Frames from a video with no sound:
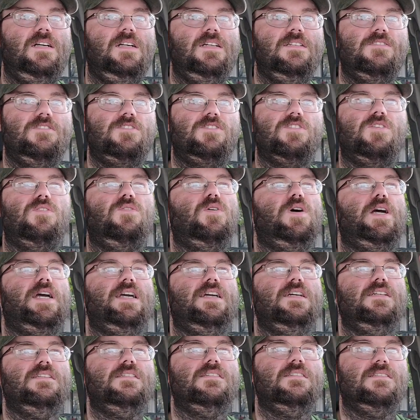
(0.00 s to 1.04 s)

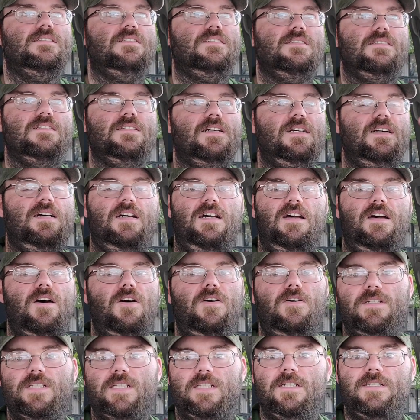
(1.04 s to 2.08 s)
Zoids and
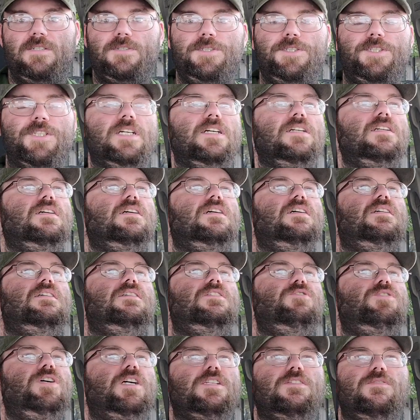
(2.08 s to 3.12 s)
all that other shit.
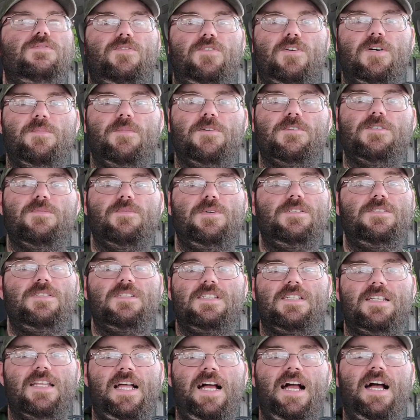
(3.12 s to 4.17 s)
Transformers. It wasn't
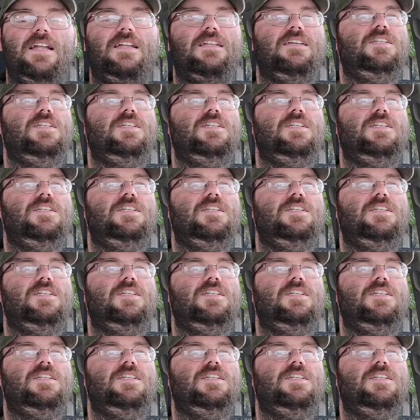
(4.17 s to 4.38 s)
just that.